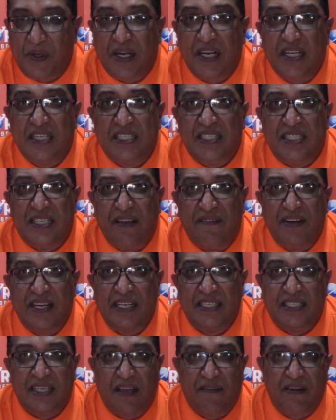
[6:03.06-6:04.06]
weight. It's
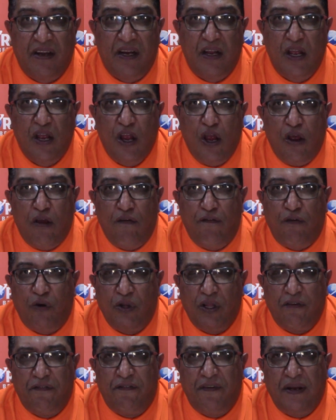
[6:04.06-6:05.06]
77
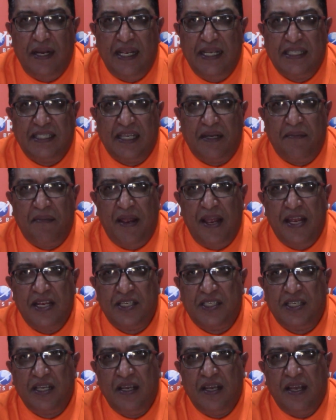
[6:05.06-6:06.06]
for the fillies and
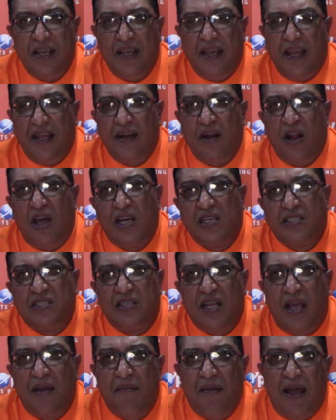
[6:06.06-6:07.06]
mares. And last
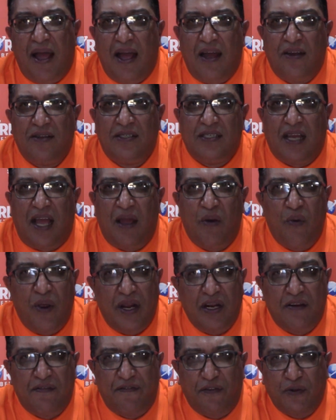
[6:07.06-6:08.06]
time out, I
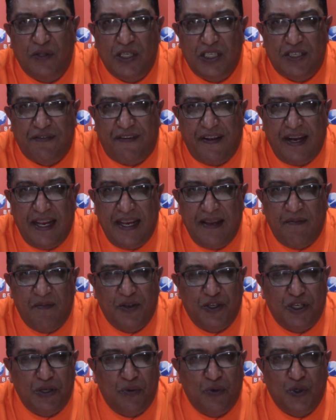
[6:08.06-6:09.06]
went for this filly.
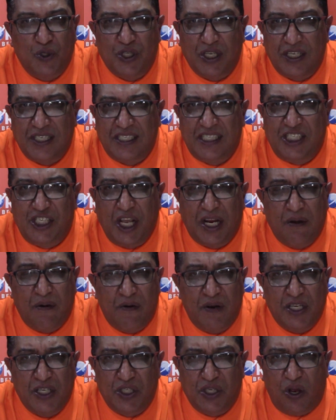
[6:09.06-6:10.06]
She was at
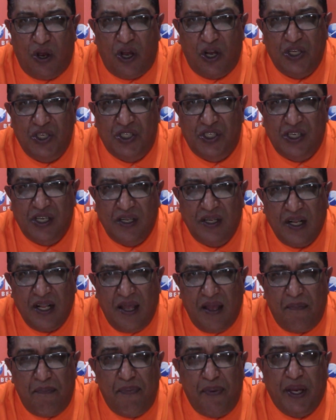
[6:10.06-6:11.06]
generous odds,
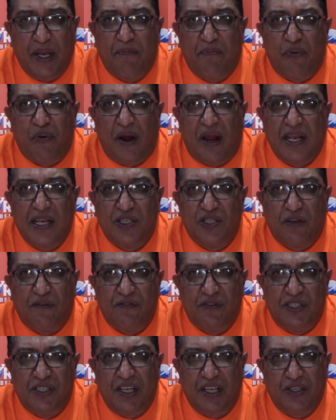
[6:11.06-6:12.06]
big price of
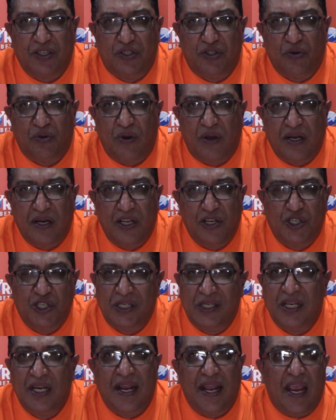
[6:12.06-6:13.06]
10-1, and
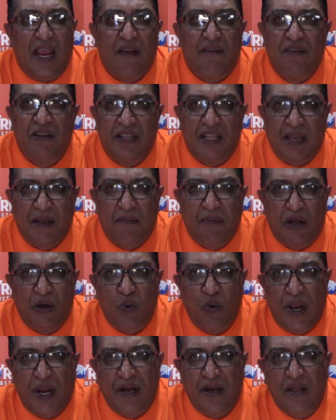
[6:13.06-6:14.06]
she did everything but
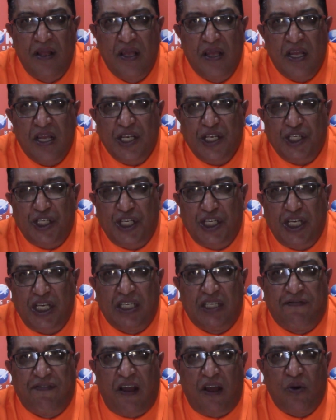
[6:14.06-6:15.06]
win. She
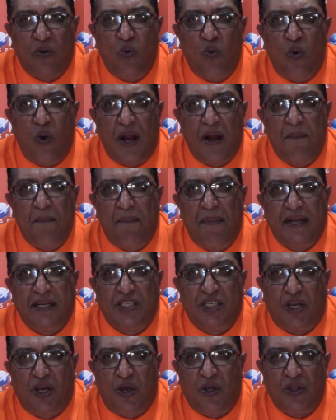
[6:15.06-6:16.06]
just found one
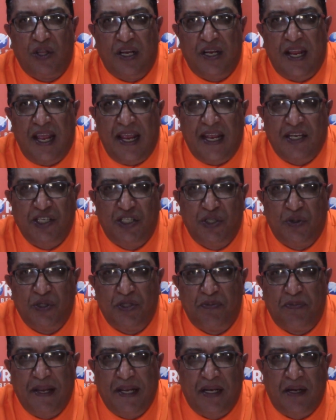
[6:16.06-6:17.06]
better on the day, and she
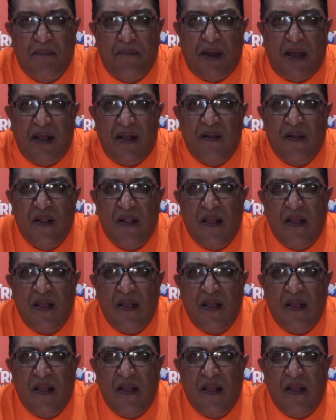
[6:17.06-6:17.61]
was beaten by